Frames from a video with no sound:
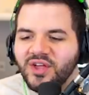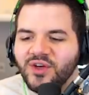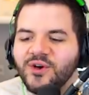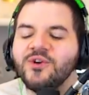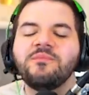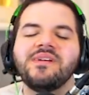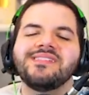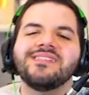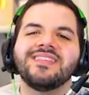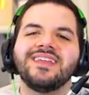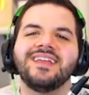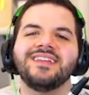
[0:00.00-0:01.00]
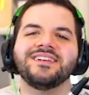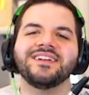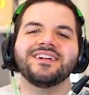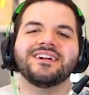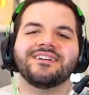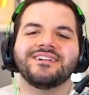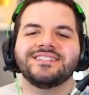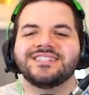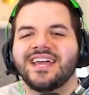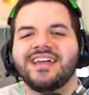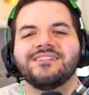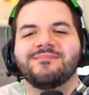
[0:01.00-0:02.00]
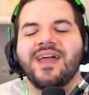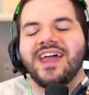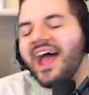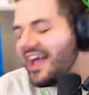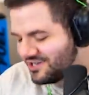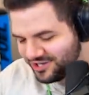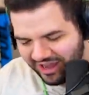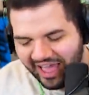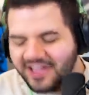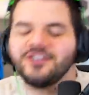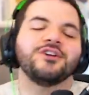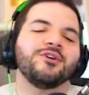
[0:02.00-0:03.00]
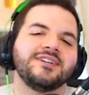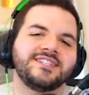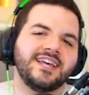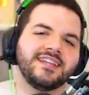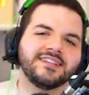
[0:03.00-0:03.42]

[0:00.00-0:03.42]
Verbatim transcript: Who misses the Ninja and Courage days, man? I, I sure as hell